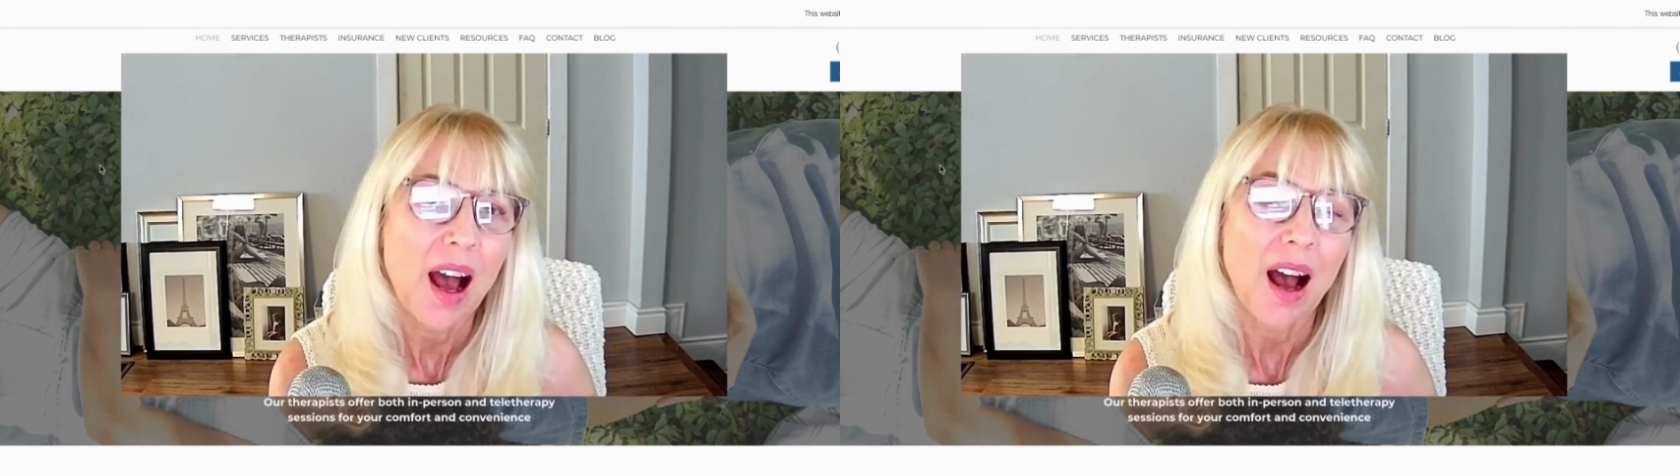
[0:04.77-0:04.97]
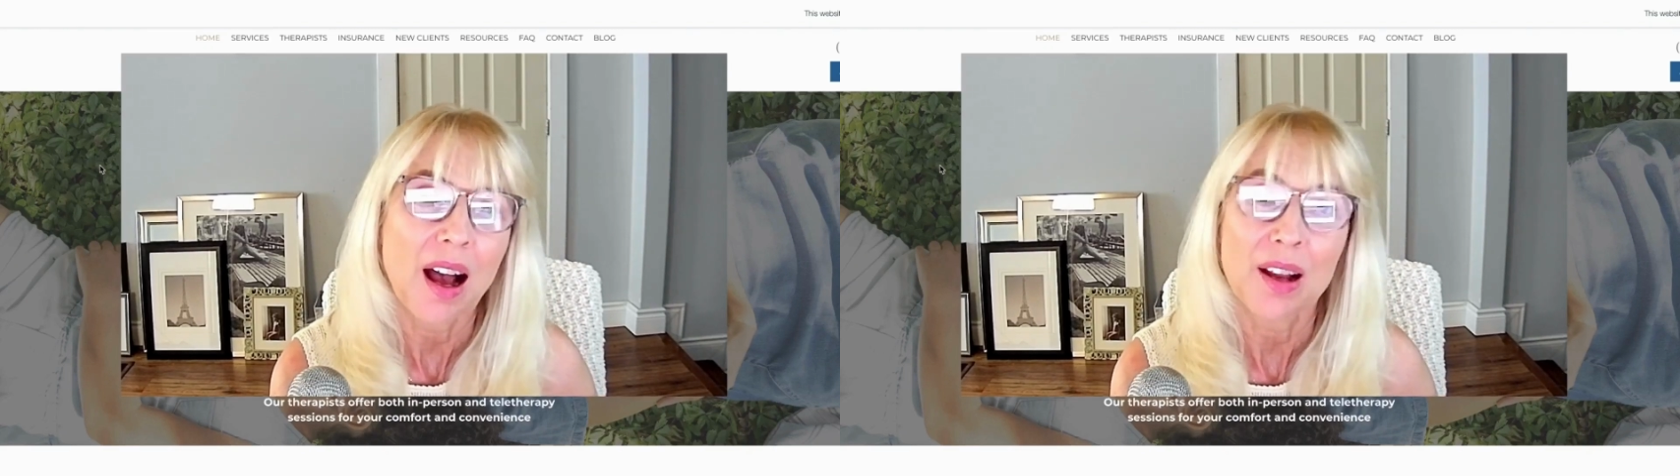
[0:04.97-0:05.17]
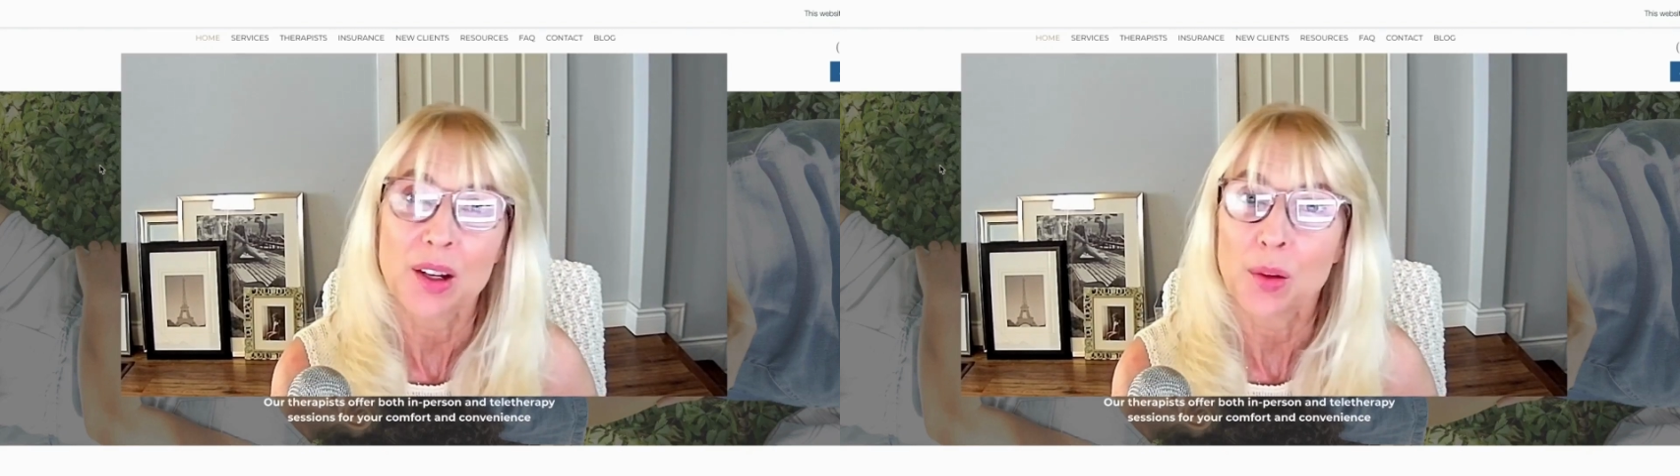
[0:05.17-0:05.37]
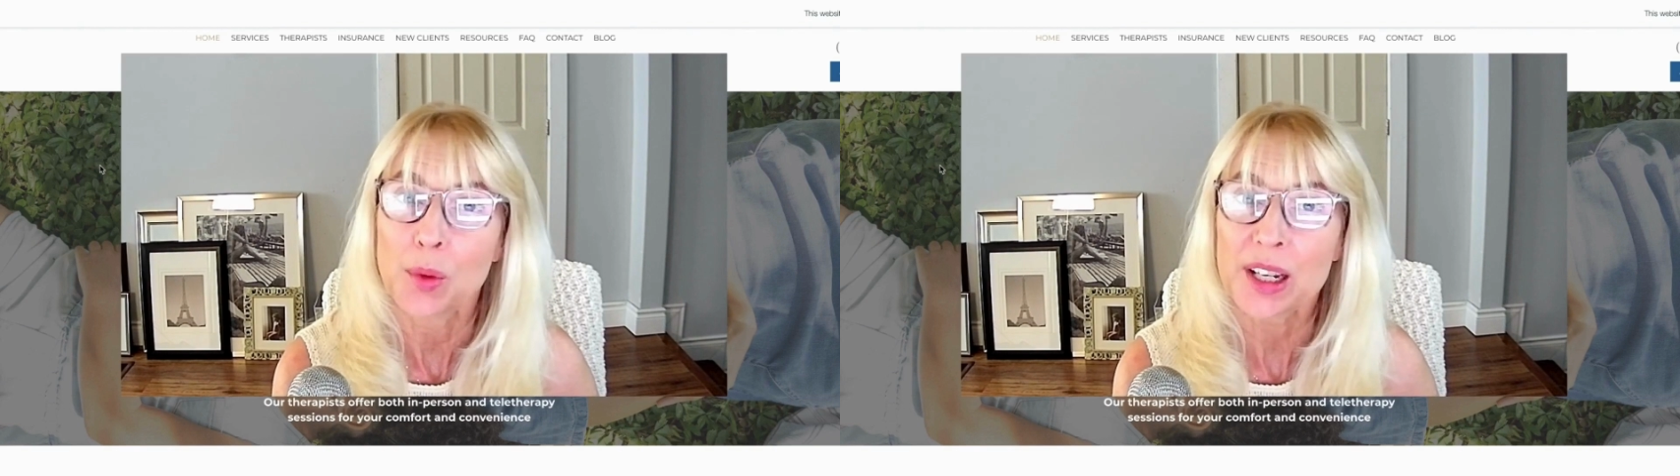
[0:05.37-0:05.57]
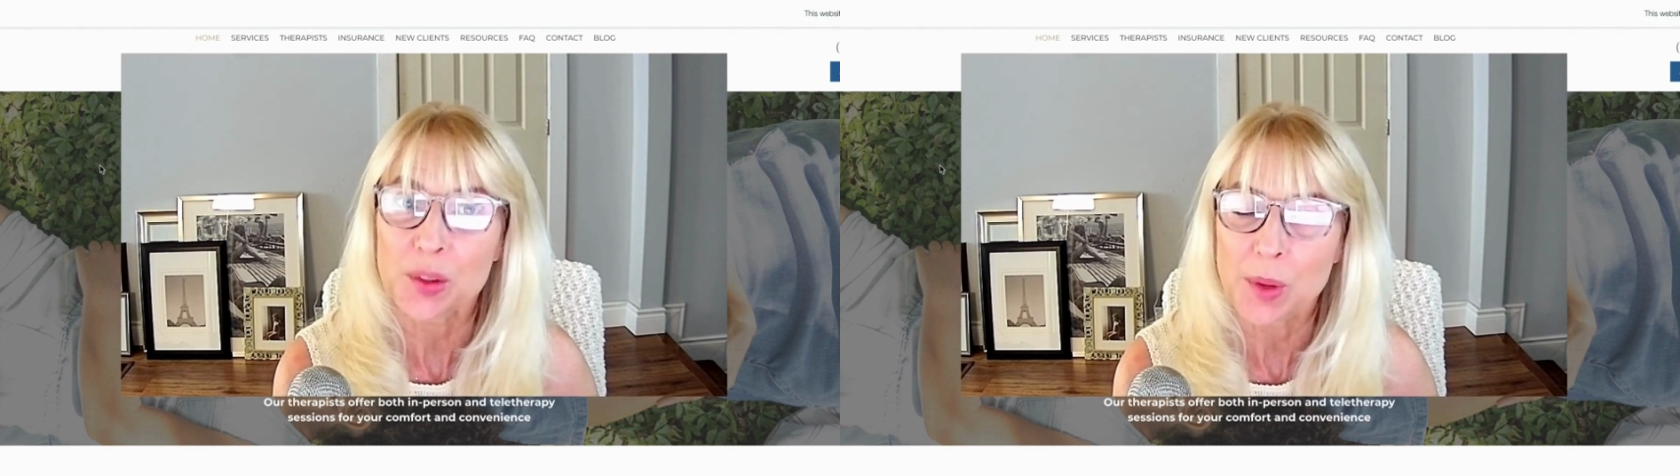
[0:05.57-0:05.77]
on a
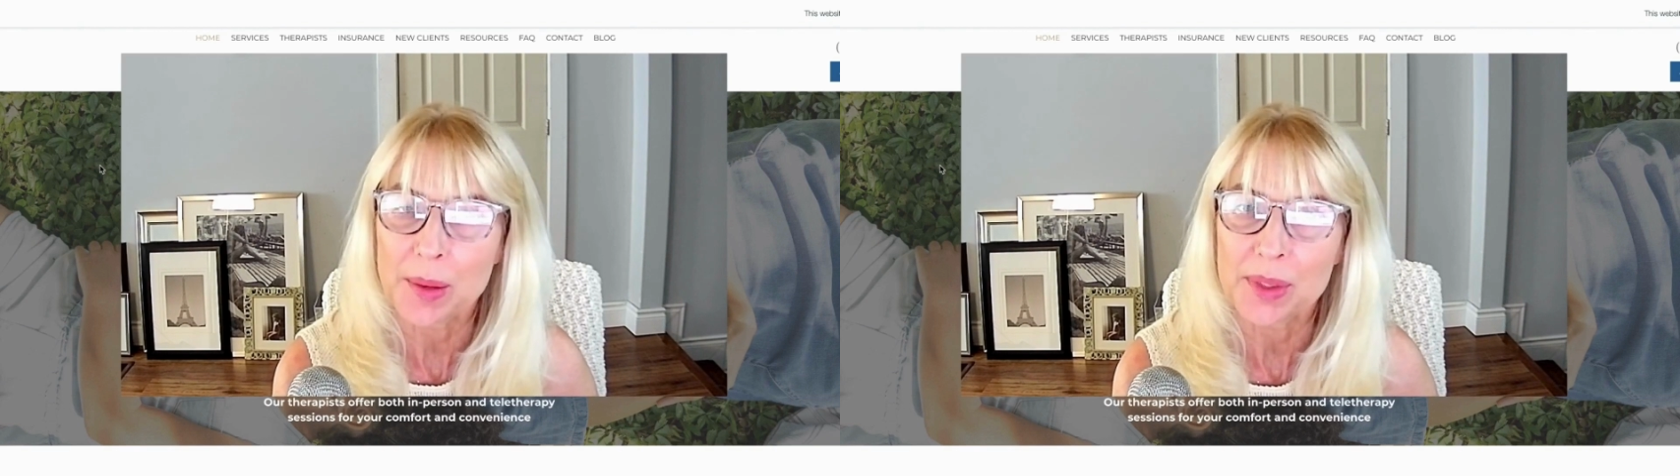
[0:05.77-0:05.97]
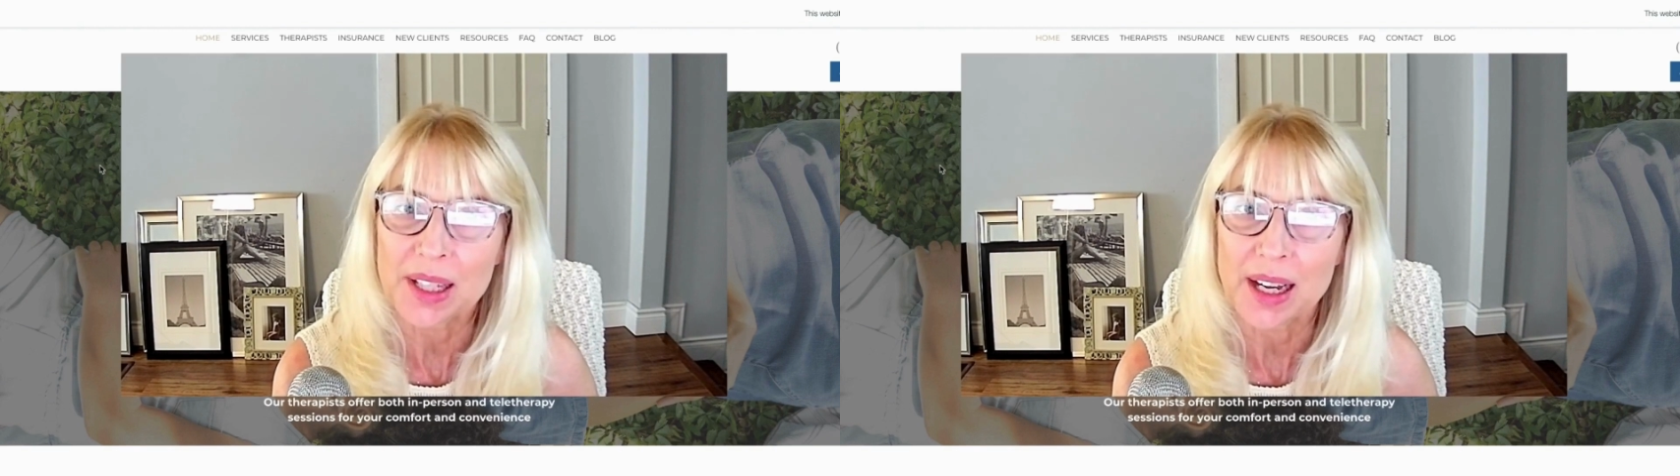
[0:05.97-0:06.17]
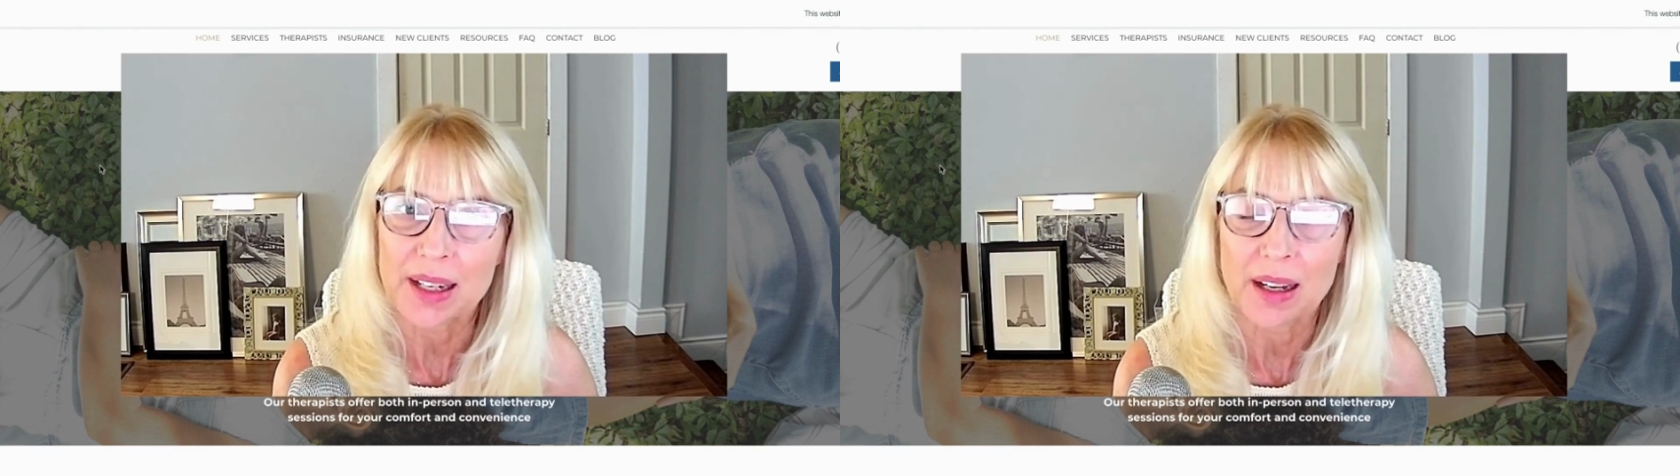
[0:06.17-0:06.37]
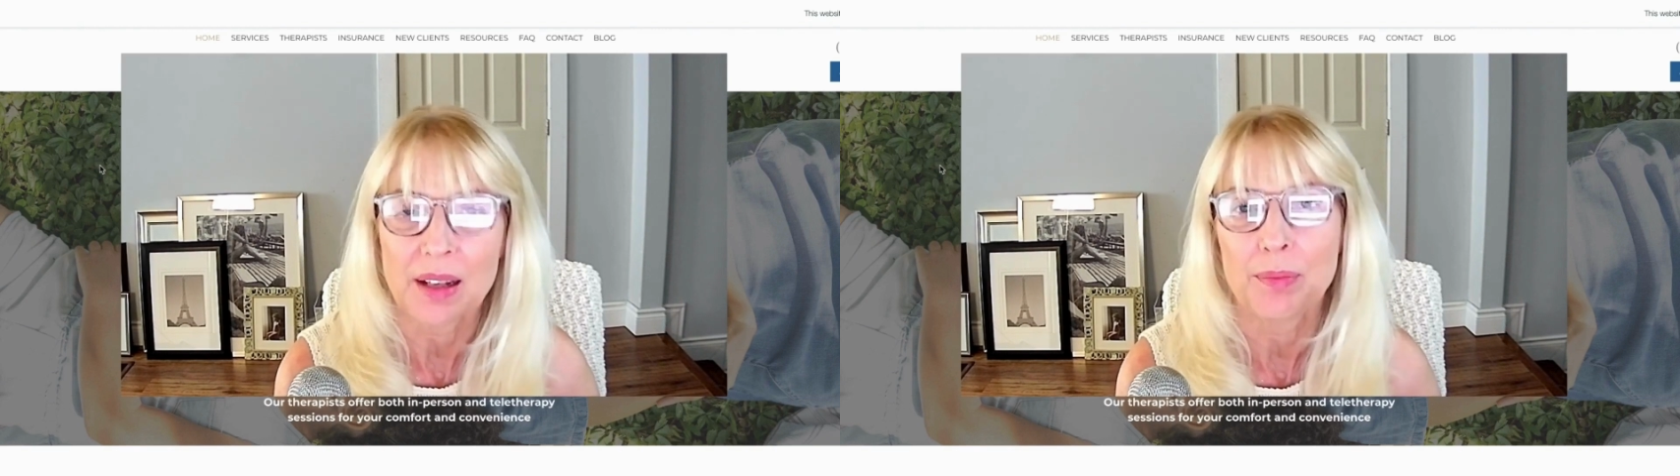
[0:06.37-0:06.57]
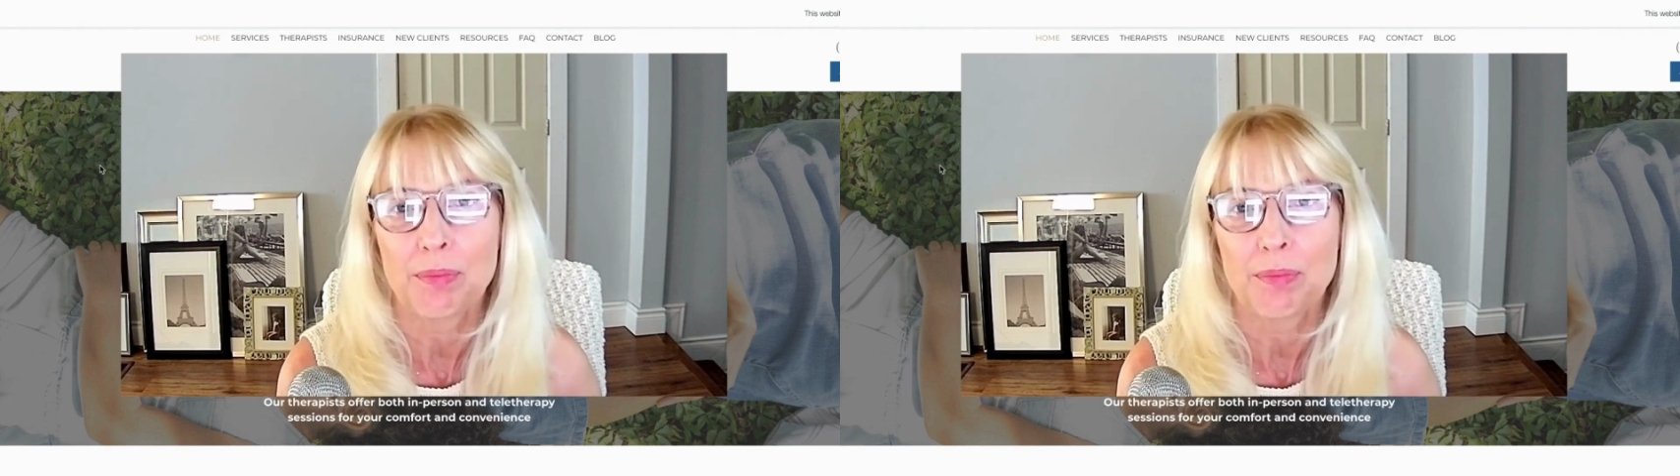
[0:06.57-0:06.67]
Wix website on